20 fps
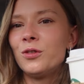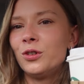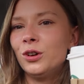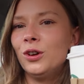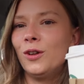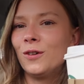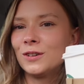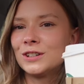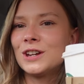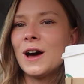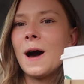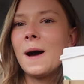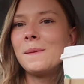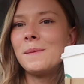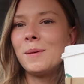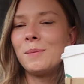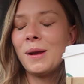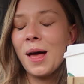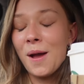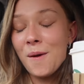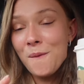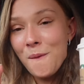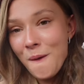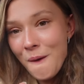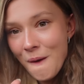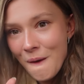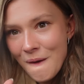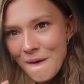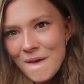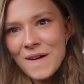for a long time, I'm like,
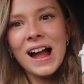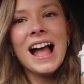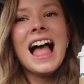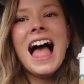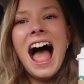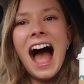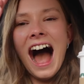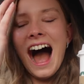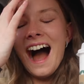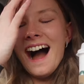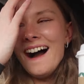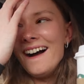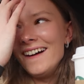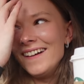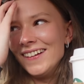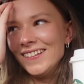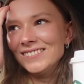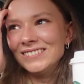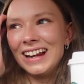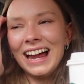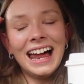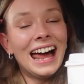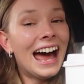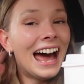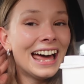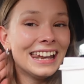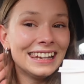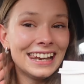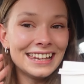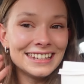woo! And
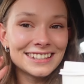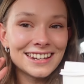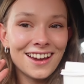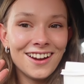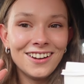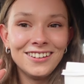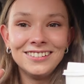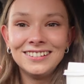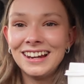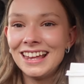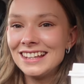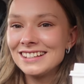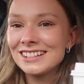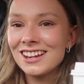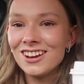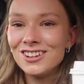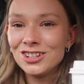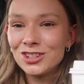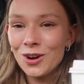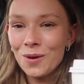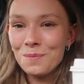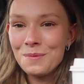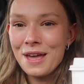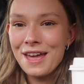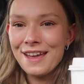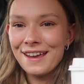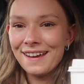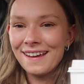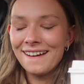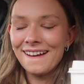let's go. Let's go
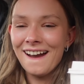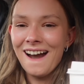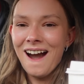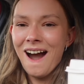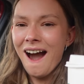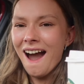shopping.